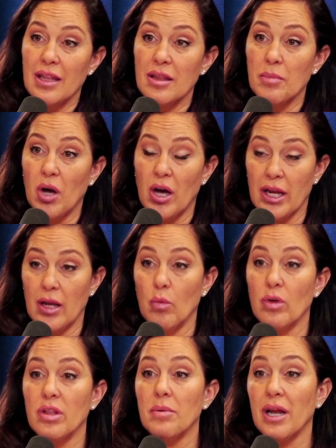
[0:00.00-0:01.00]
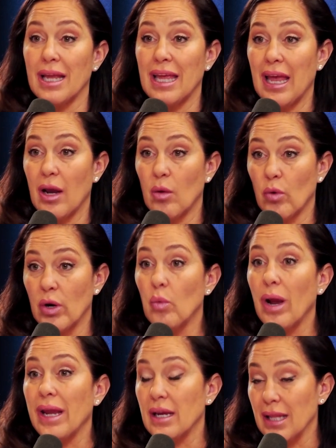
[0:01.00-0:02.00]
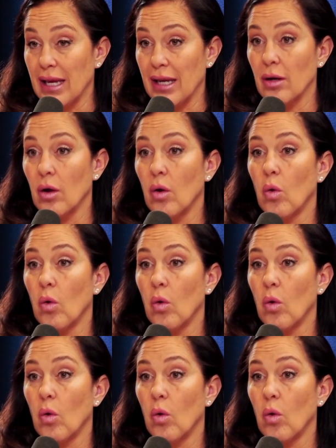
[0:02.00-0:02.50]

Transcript: in the body when the body can't re regulate